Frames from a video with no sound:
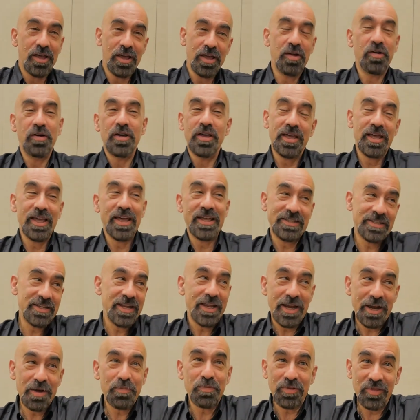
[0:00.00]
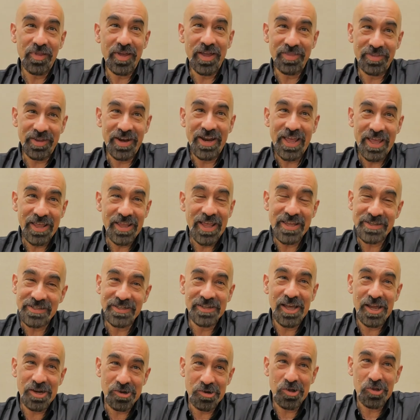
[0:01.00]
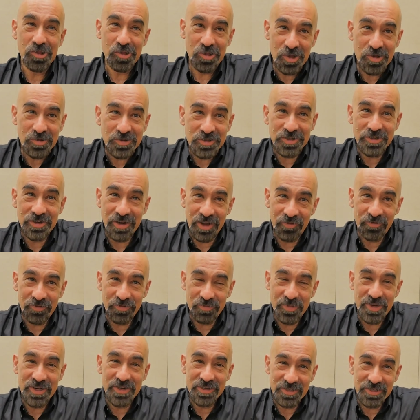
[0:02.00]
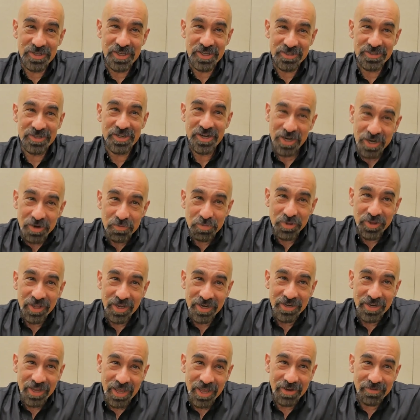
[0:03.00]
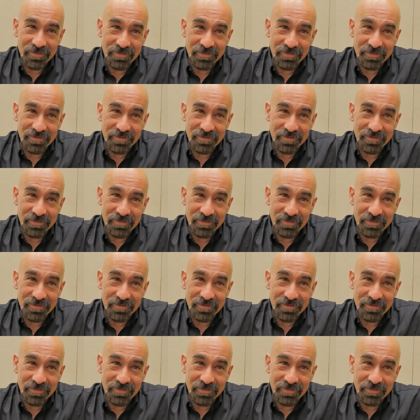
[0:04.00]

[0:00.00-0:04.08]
You know, it's an airplane that hasn't gotten close enough for me to see it's an airplane yet.